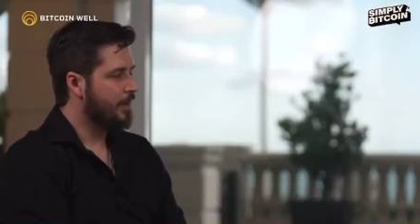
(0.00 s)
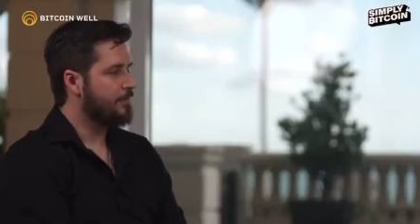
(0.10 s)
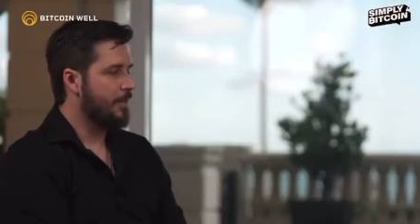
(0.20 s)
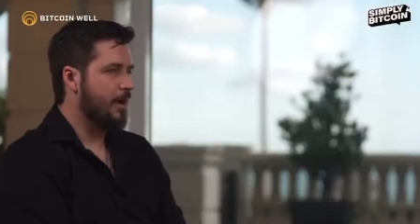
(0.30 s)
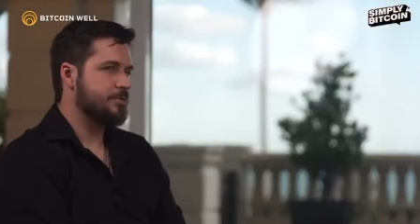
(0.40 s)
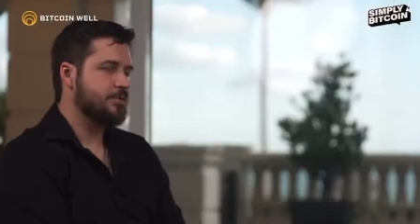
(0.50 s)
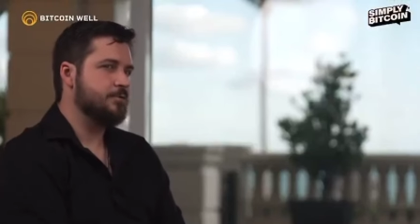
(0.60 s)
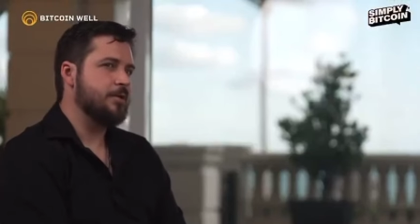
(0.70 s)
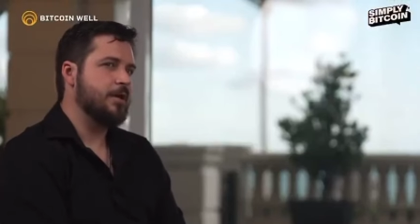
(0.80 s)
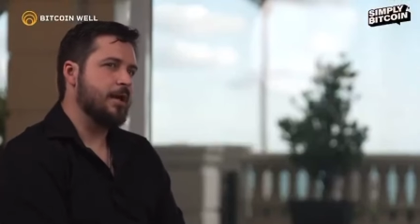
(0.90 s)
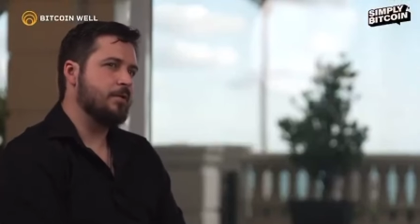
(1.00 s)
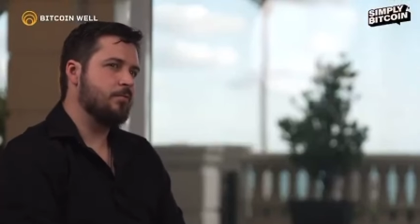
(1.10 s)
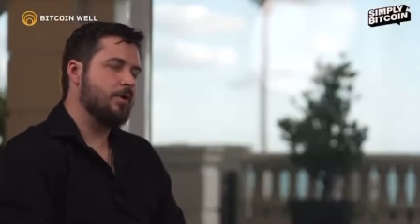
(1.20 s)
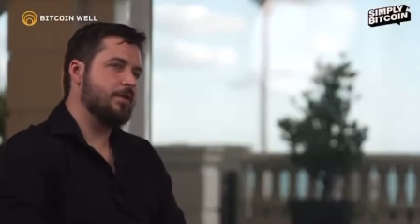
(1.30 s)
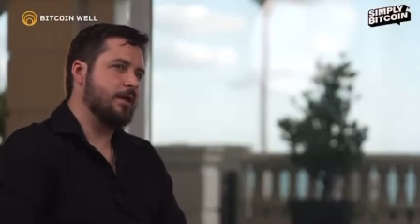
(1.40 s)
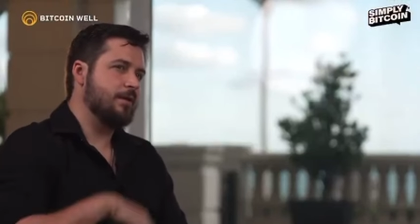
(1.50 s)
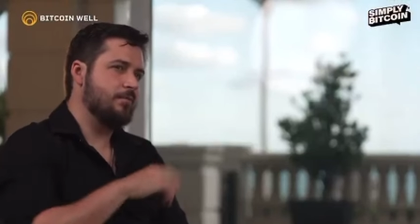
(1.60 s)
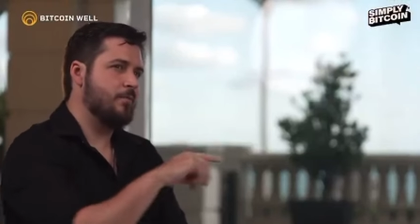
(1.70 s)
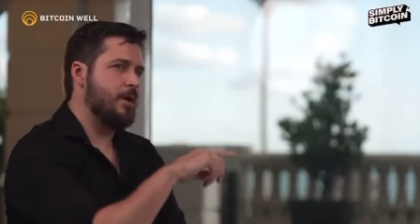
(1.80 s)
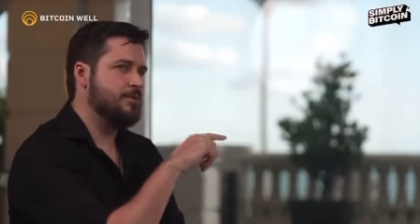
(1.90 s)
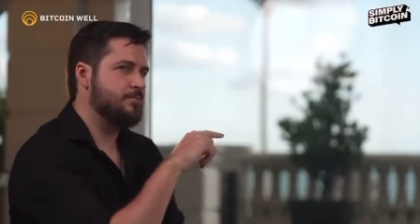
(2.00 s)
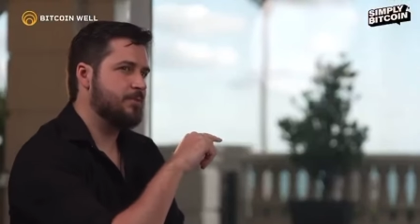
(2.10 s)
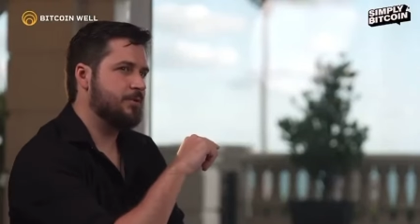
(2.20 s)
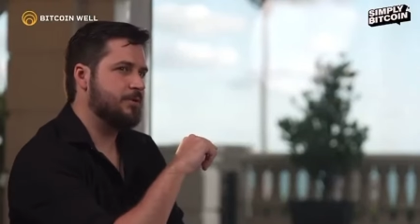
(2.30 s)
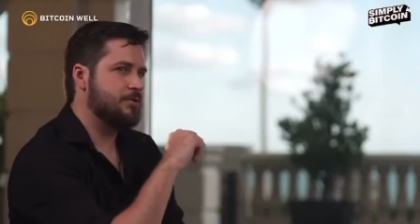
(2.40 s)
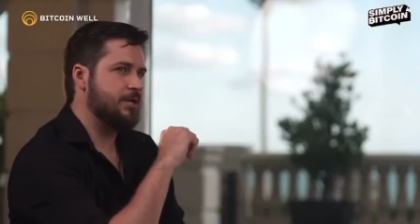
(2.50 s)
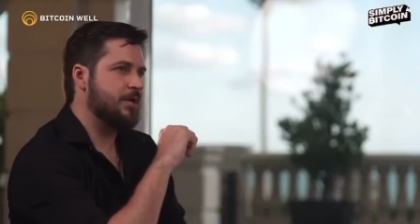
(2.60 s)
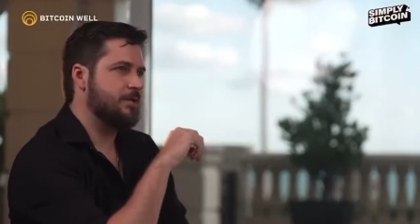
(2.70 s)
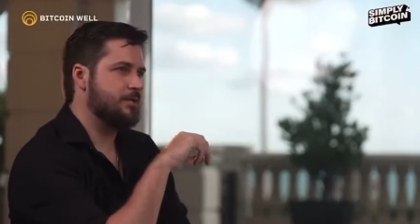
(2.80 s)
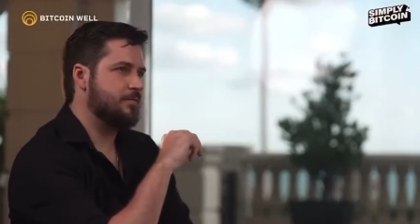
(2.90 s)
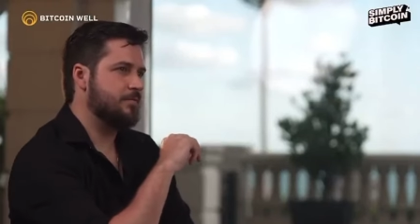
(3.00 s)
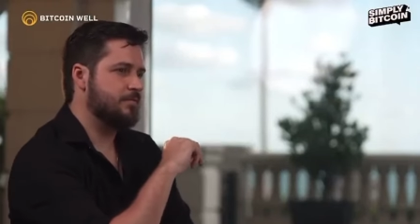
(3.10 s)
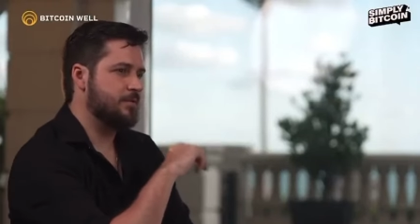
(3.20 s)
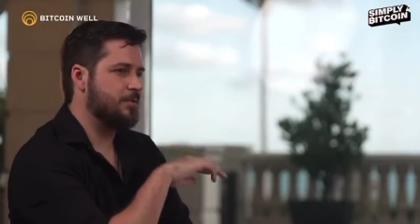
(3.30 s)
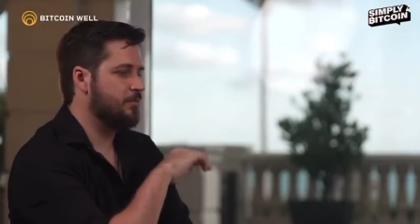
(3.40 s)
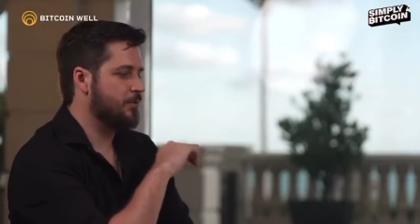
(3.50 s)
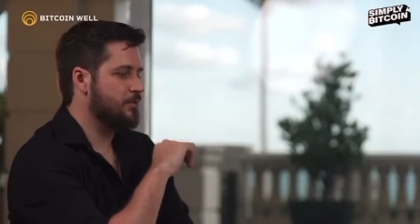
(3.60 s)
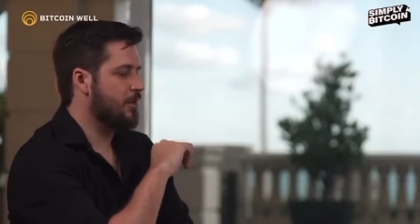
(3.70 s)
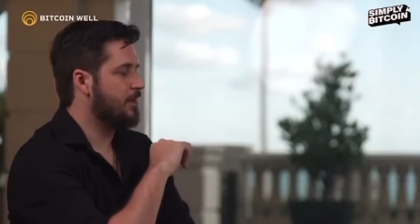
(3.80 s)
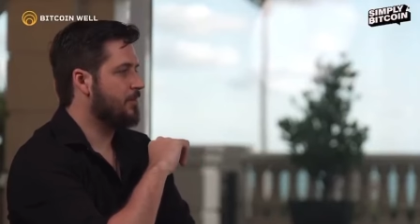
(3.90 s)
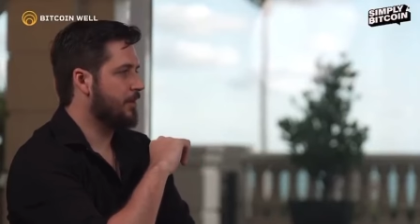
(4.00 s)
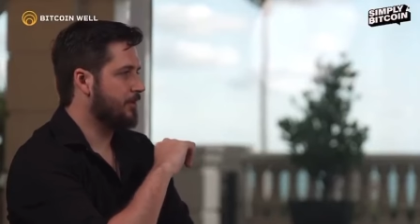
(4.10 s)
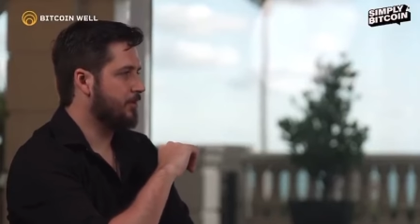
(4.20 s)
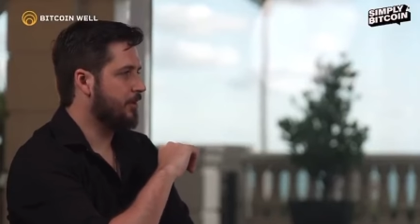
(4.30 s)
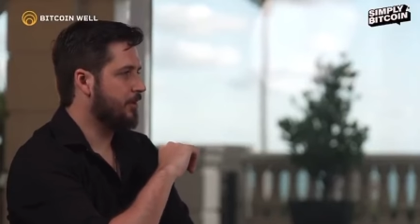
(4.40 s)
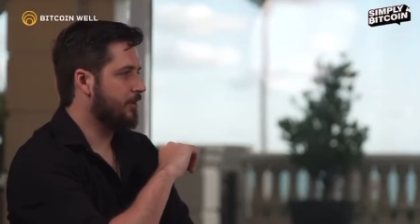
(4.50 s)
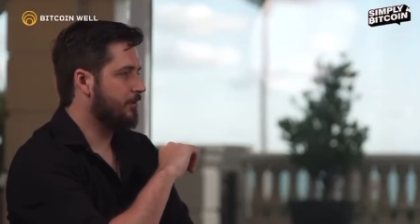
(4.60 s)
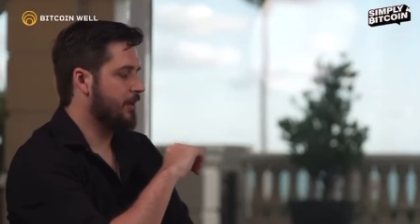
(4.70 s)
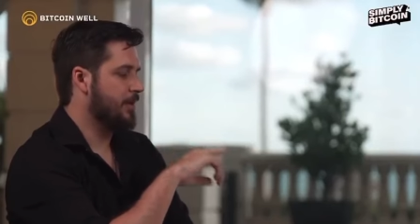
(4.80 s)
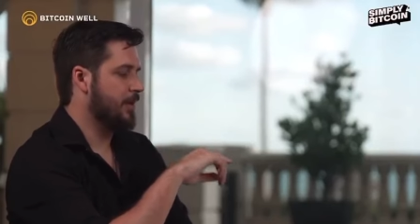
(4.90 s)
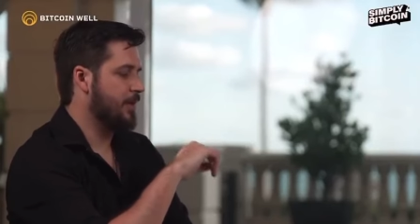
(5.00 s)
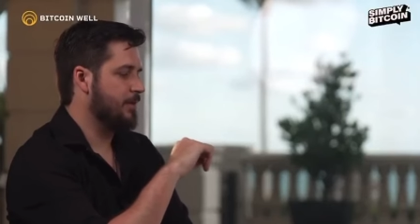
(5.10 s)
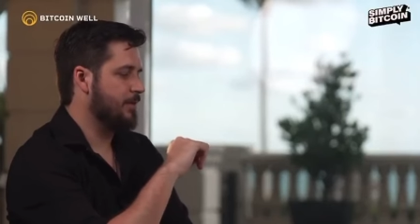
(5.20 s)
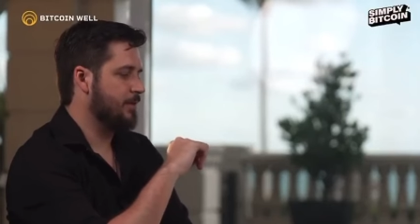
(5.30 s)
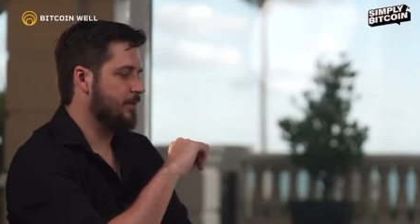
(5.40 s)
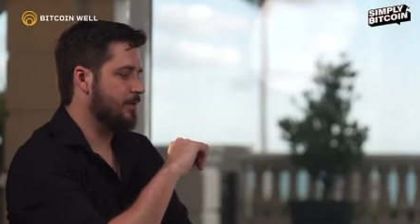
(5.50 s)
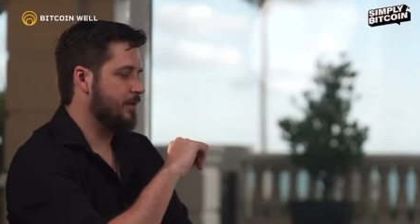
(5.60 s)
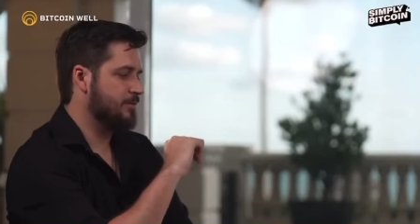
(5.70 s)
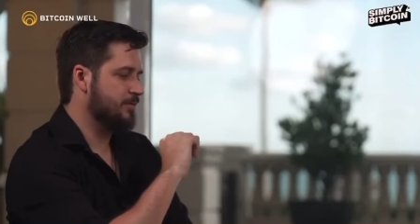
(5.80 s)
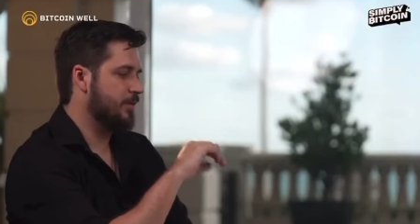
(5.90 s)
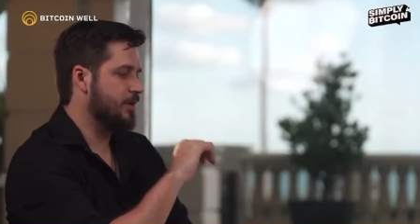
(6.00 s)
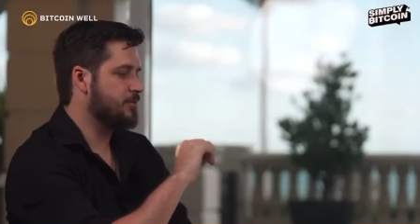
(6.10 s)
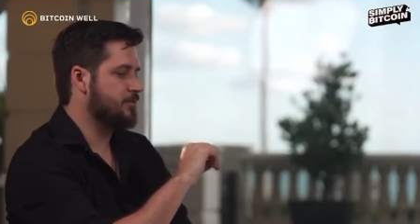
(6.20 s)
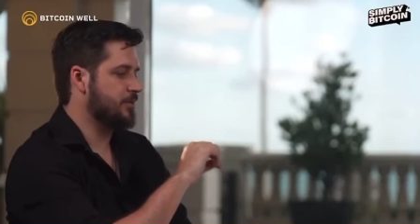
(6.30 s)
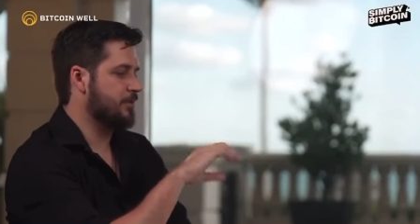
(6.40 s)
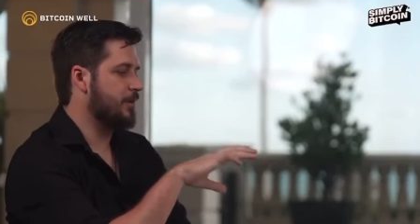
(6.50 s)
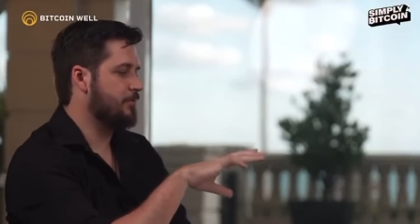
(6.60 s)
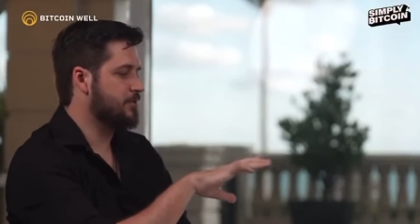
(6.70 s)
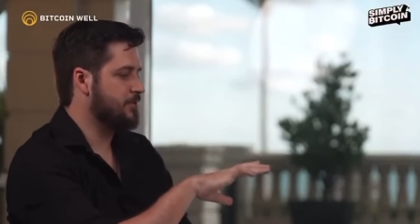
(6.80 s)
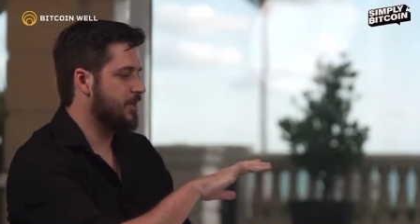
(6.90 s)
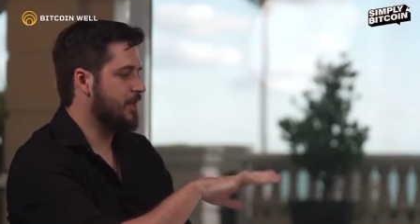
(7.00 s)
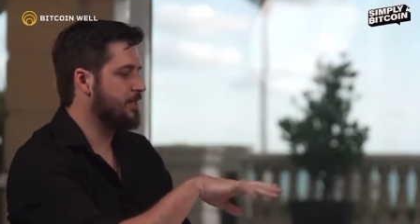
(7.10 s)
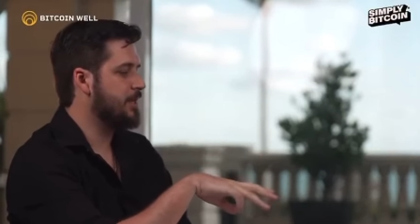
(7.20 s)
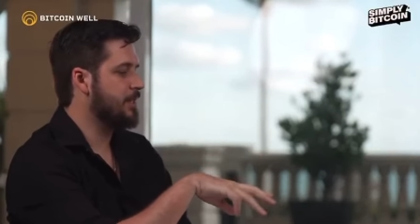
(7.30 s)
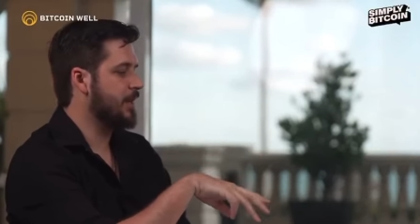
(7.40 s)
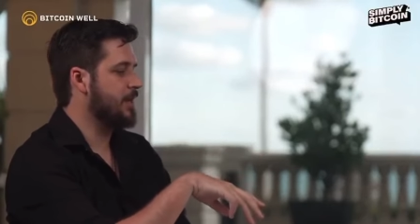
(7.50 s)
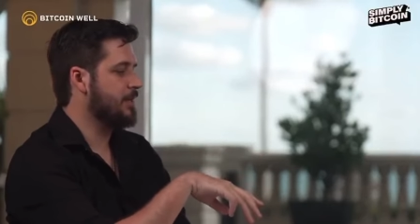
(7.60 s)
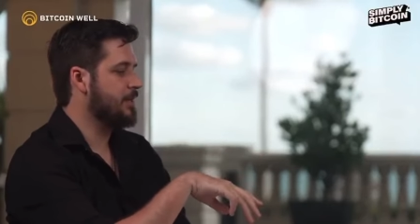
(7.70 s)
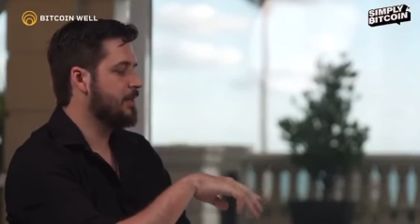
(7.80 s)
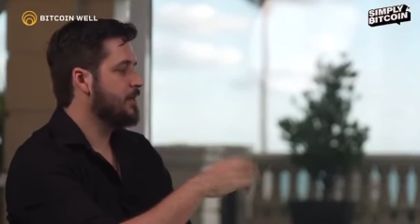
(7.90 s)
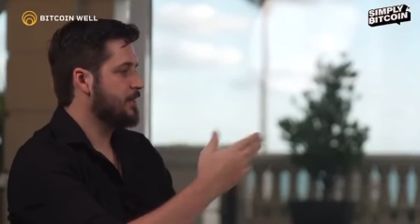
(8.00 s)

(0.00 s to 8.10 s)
Yeah, absolutely. And it reminds me when you were saying this of something that we were talking about earlier, right? And that was very interesting, right? Which is the idea that